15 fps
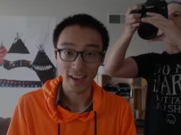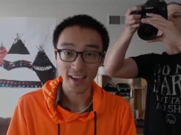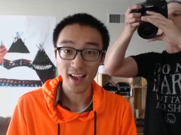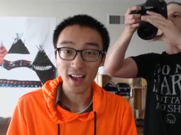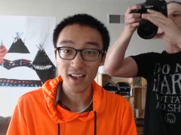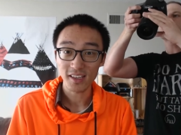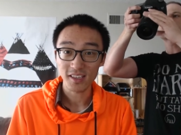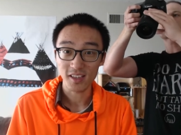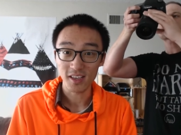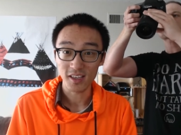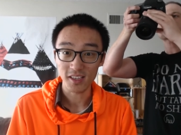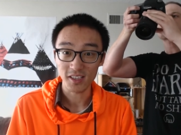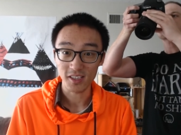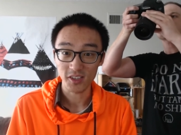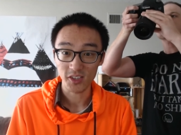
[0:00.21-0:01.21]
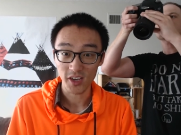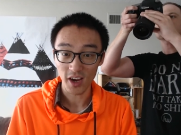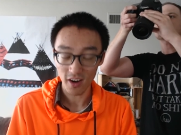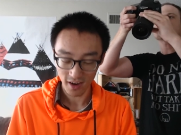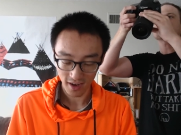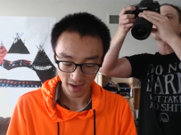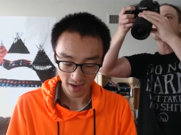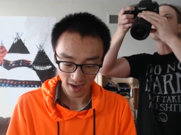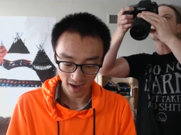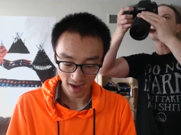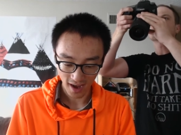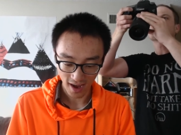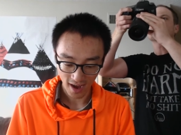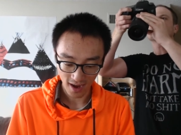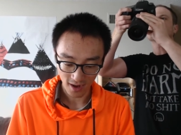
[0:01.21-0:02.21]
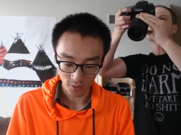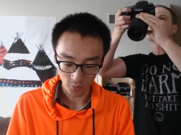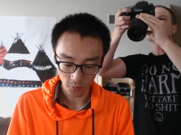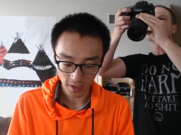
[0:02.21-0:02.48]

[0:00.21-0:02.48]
guys, this is Jerry, and